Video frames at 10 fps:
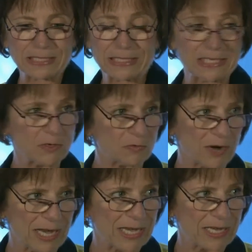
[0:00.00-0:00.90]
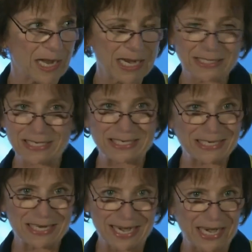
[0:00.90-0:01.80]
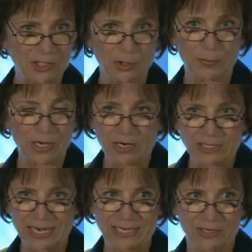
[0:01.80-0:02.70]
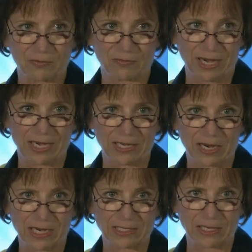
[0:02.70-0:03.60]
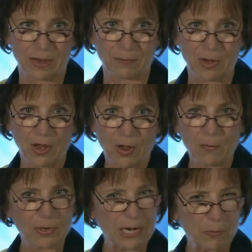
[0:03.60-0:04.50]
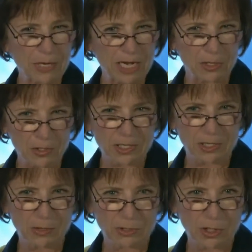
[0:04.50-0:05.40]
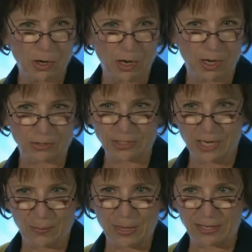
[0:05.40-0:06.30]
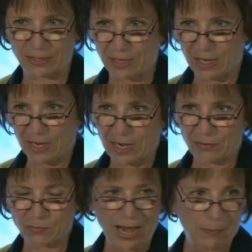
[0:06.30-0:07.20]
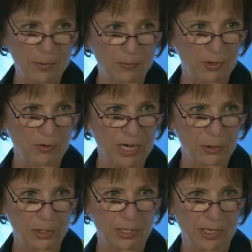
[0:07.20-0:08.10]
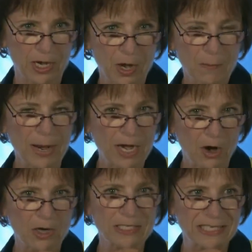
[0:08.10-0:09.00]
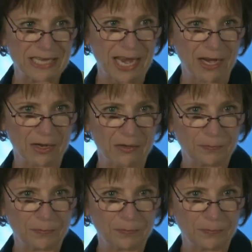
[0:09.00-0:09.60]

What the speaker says: didn't recognize and didn't answer because I didn't recognize them. But when I looked at those calls coming in rapid progression, my heart sank.